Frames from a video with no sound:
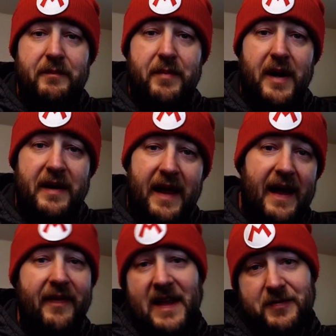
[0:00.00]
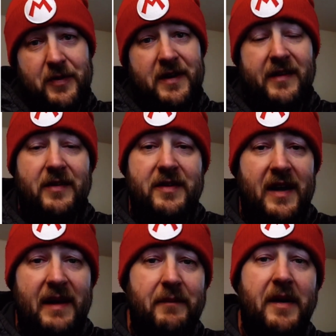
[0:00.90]
But yeah, that's for another
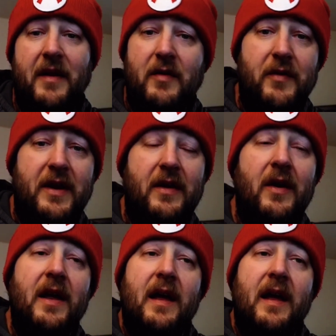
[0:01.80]
time, another video.